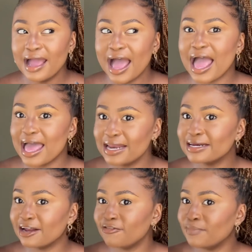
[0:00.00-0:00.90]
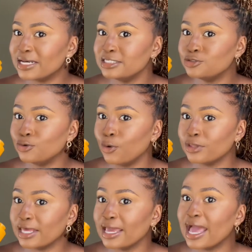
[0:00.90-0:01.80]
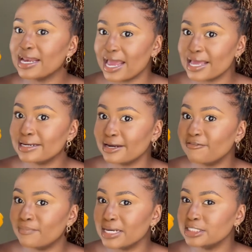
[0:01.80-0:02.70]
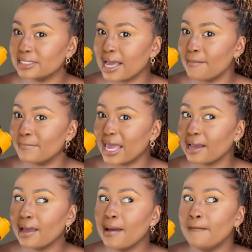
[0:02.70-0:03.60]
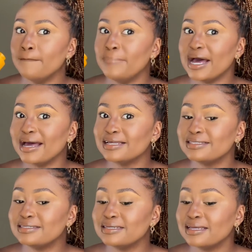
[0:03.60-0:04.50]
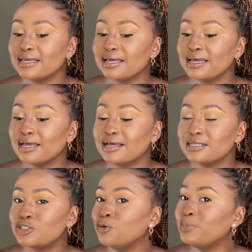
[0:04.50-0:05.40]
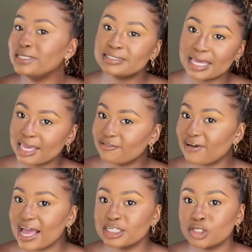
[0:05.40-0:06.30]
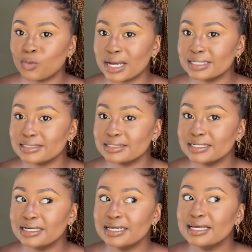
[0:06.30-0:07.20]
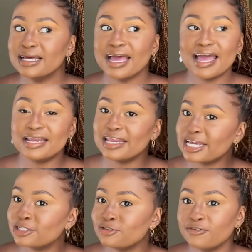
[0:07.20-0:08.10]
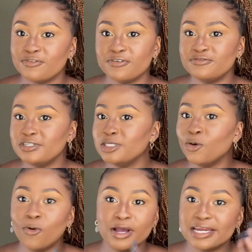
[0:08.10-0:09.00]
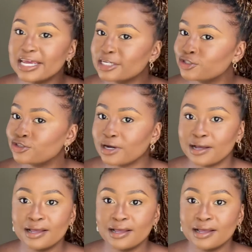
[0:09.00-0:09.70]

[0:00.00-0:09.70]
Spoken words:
I had enough money to go there, and I had enough money to come back, but to be safe, I just wanted an extra 50 or an extra